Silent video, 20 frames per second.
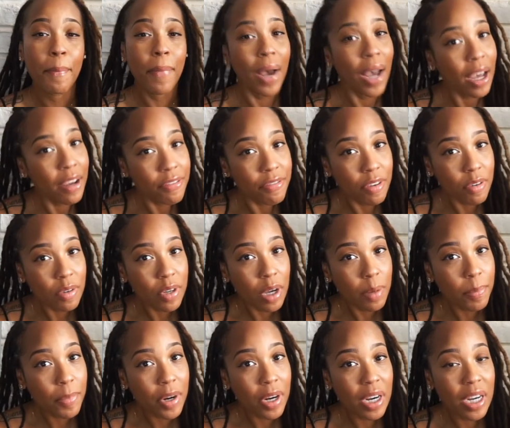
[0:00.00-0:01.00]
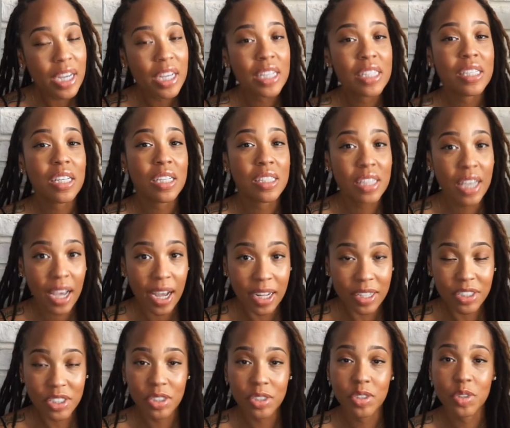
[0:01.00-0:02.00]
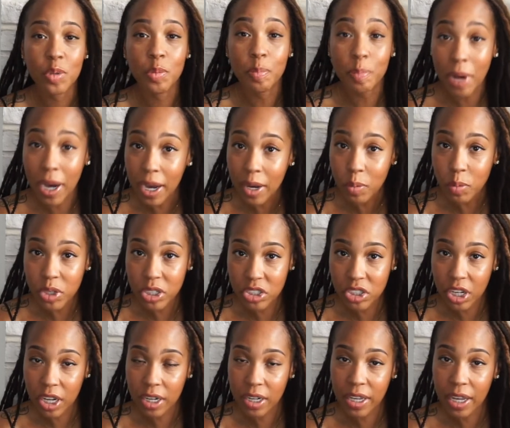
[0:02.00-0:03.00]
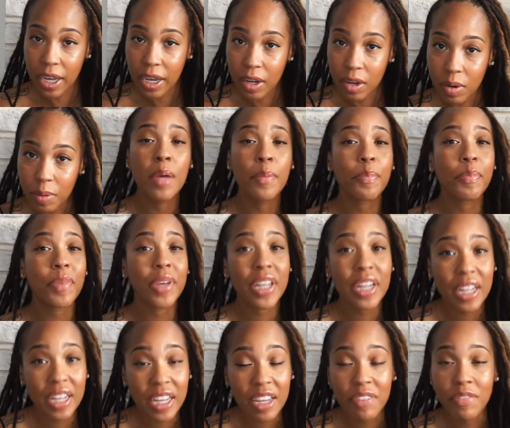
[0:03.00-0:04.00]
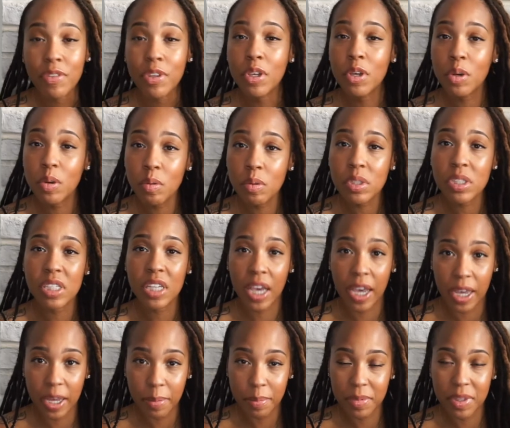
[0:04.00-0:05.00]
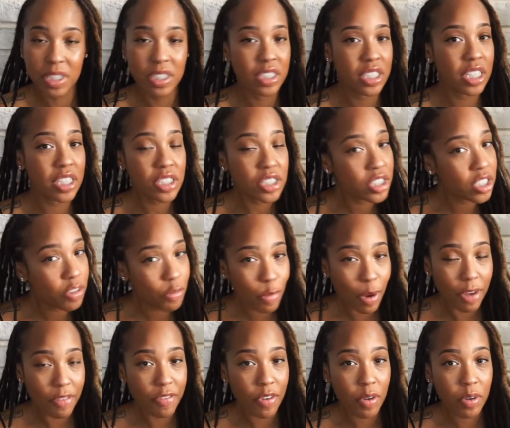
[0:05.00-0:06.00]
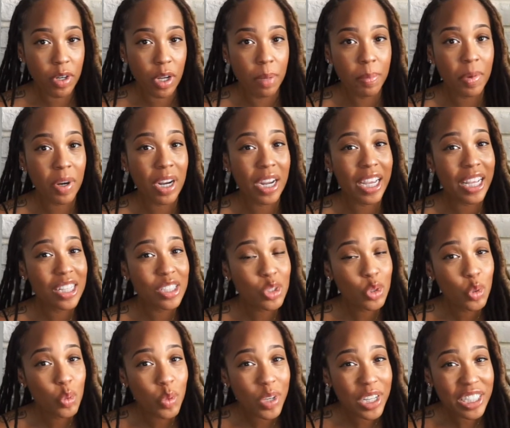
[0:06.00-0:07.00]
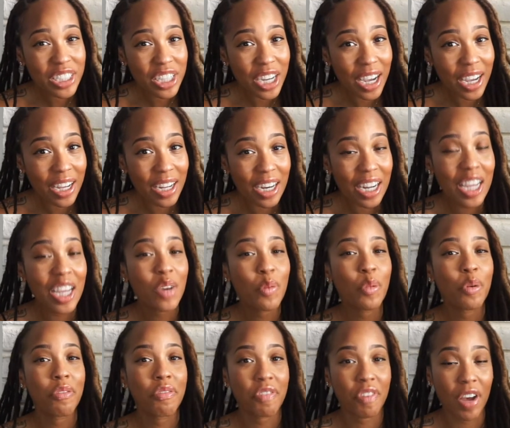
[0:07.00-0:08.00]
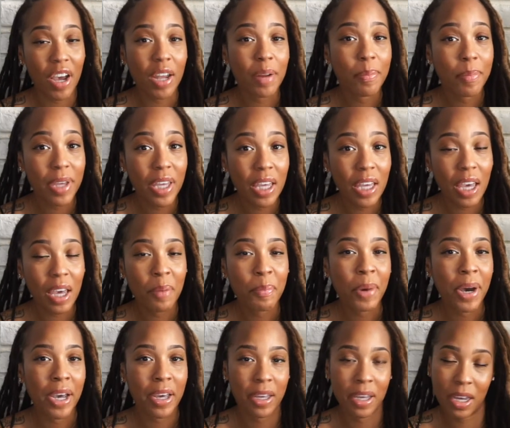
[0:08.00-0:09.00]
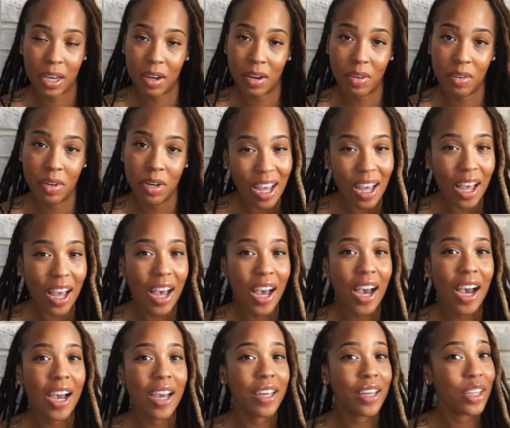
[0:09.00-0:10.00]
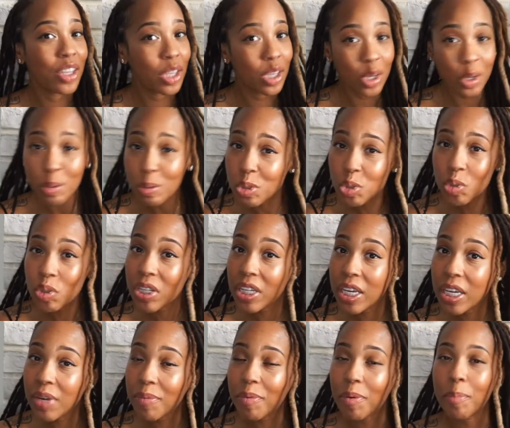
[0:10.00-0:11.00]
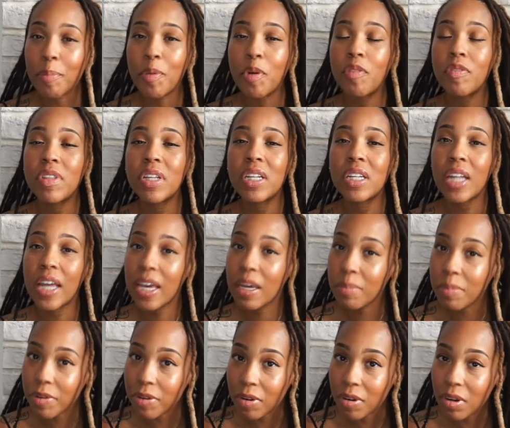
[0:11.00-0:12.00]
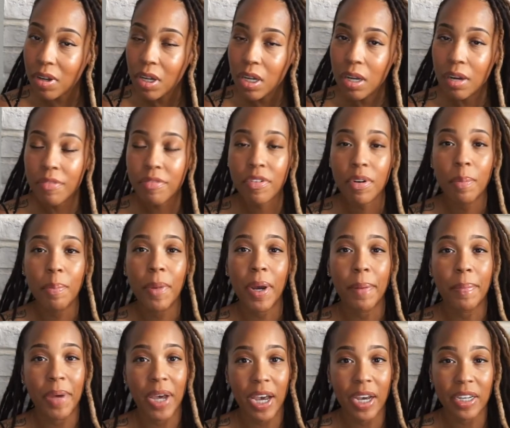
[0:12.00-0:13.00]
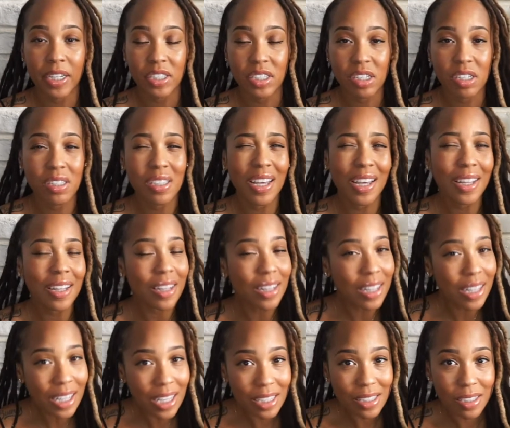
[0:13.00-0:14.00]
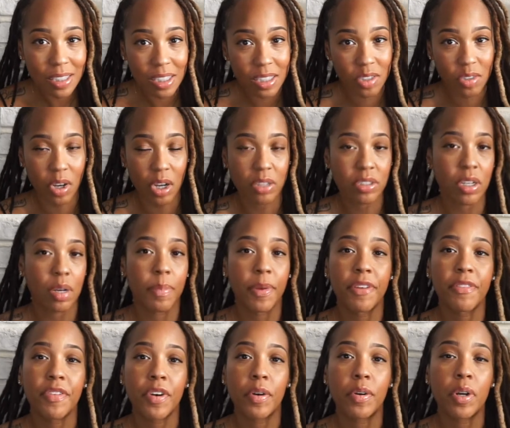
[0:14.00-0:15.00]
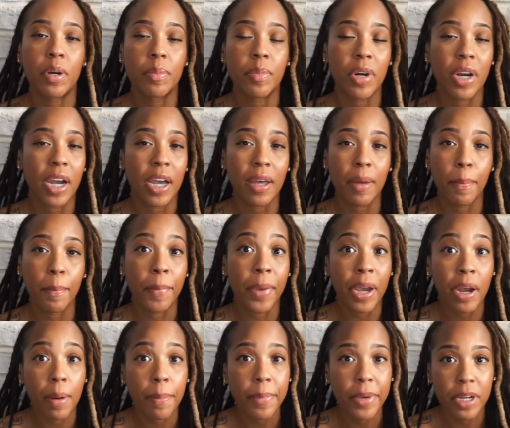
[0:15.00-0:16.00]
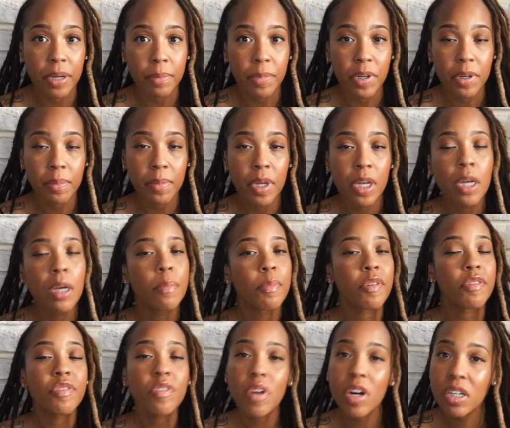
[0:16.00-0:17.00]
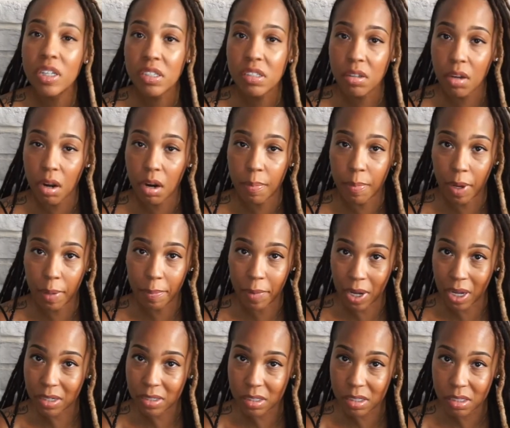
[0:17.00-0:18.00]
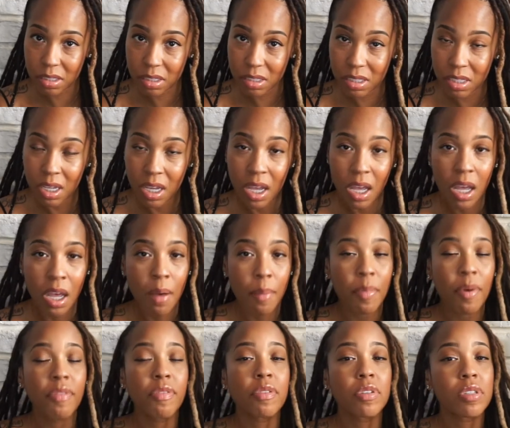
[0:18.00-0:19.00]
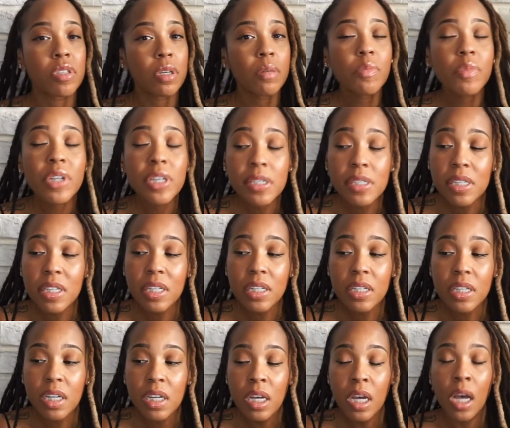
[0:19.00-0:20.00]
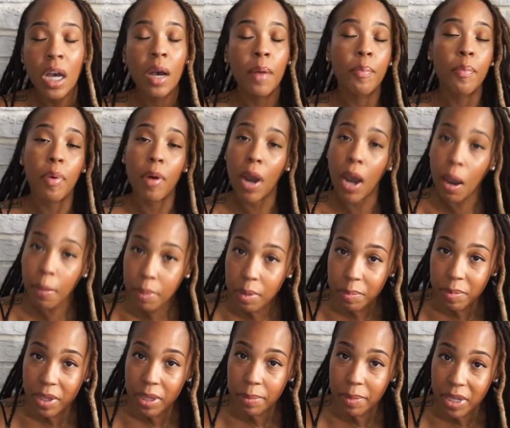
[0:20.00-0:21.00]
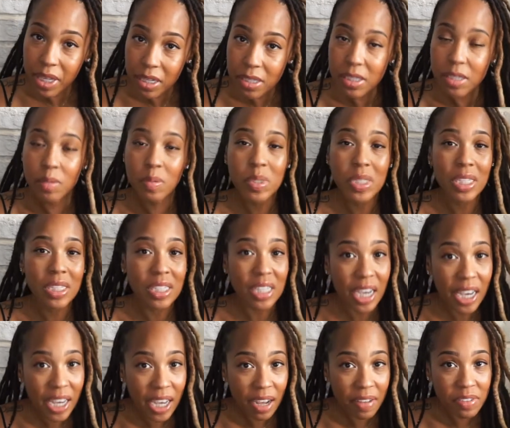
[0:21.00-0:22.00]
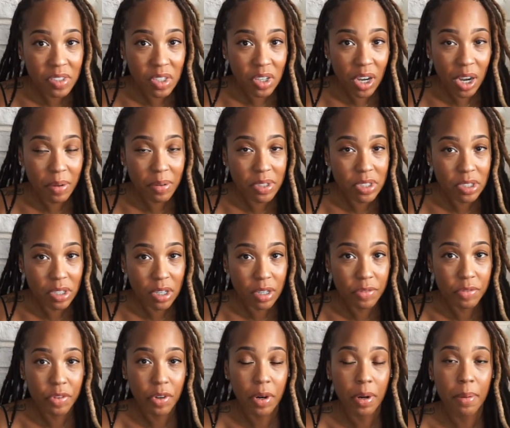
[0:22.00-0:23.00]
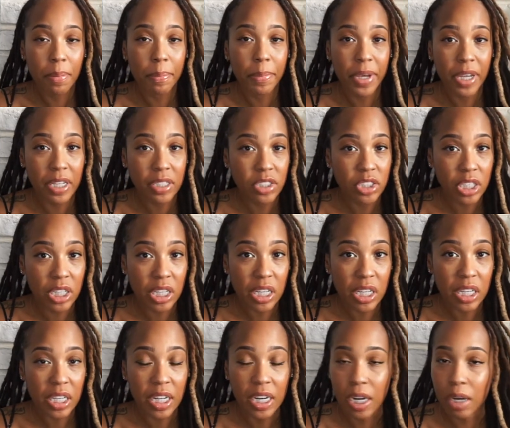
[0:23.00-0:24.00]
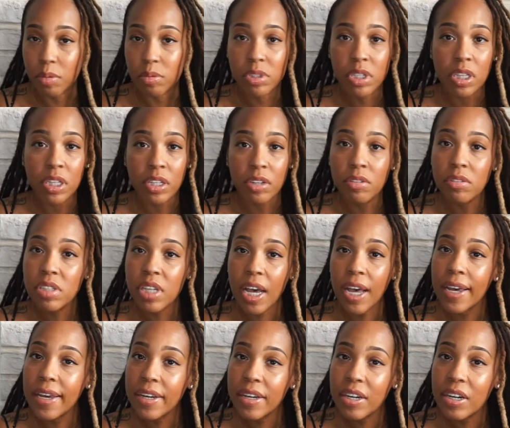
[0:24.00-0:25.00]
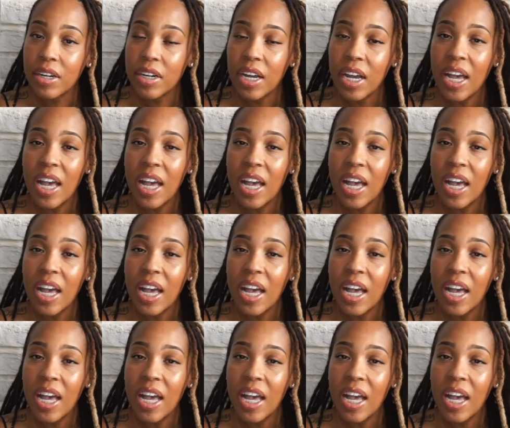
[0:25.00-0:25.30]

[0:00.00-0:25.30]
My phone number is attached to my WeChat account, meaning if you type the digits of my phone number into WeChat, it will find me and my account. I usually remove the label from my packages, at least scratch out my phone number at bare minimum before I discard my boxes. But for some reason, probably because it was the day after I returned from Beijing and I was a little tired,